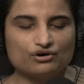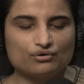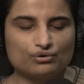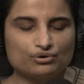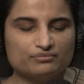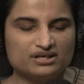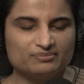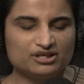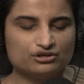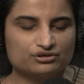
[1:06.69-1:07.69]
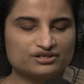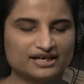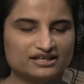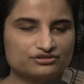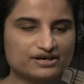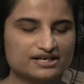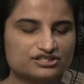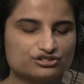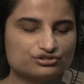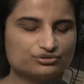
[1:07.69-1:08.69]
or maybe you're getting
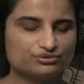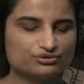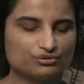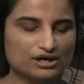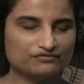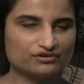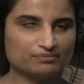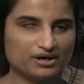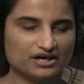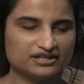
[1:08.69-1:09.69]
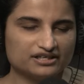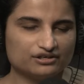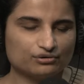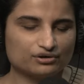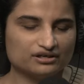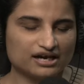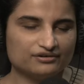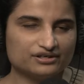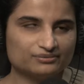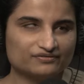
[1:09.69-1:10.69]
dressed to go out for a party or an
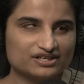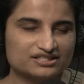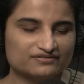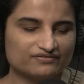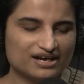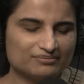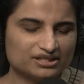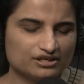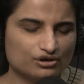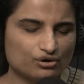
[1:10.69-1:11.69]
outing with friends and family,